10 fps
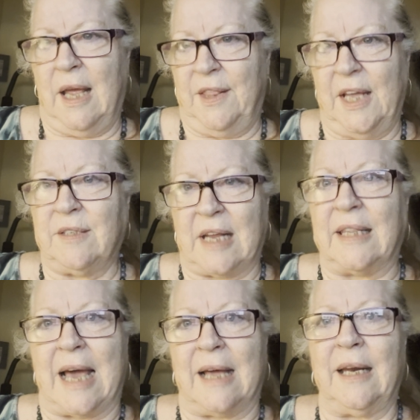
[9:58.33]
things like
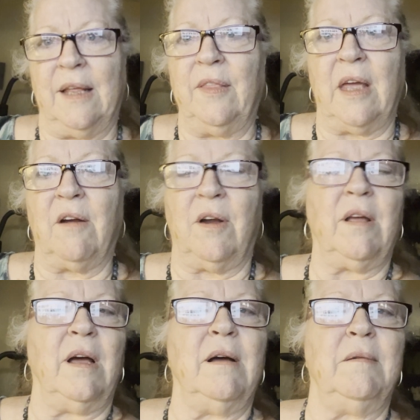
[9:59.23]
that in
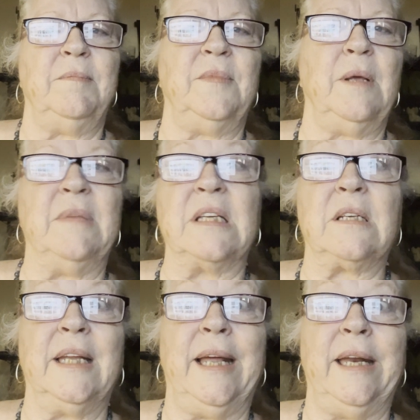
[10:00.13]
there,
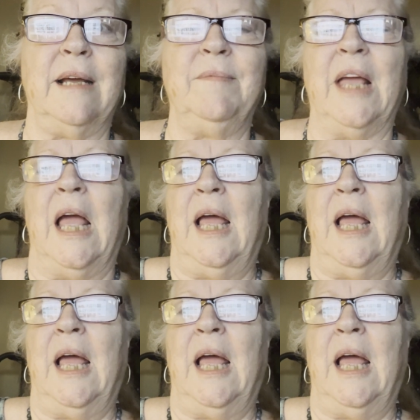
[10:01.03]
miscellanea.